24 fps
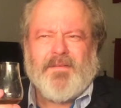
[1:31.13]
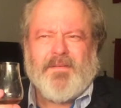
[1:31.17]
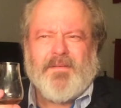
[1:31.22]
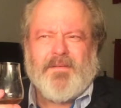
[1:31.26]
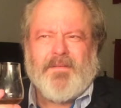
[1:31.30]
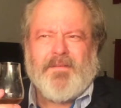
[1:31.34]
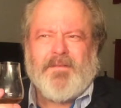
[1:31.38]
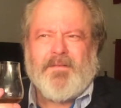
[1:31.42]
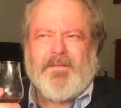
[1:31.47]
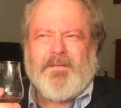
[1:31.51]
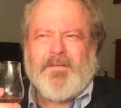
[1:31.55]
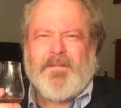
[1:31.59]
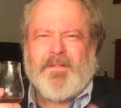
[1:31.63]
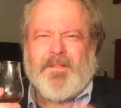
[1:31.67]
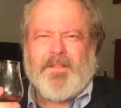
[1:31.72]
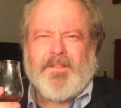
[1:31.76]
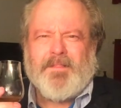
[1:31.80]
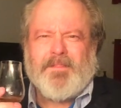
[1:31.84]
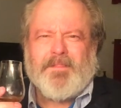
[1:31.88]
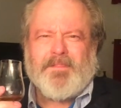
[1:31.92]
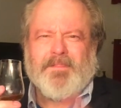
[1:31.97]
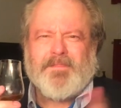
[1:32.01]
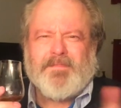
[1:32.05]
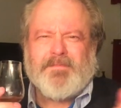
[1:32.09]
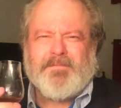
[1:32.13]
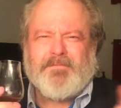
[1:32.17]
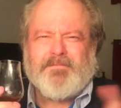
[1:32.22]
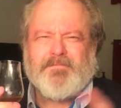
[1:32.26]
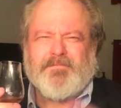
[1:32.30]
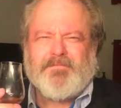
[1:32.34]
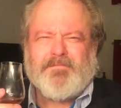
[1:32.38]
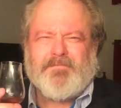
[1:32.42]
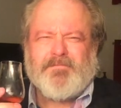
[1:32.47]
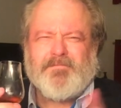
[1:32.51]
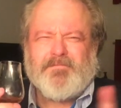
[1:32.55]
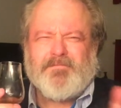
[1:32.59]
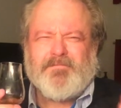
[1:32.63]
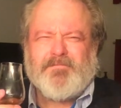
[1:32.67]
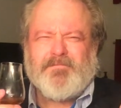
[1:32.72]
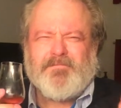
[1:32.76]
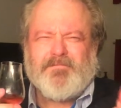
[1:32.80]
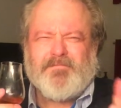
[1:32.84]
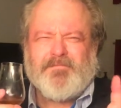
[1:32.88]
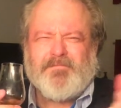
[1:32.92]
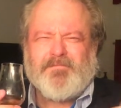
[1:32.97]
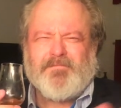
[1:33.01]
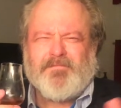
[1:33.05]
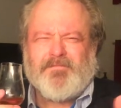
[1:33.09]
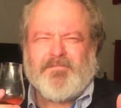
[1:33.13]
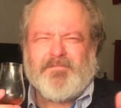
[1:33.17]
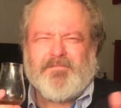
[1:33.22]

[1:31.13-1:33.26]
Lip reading: Nothing is said.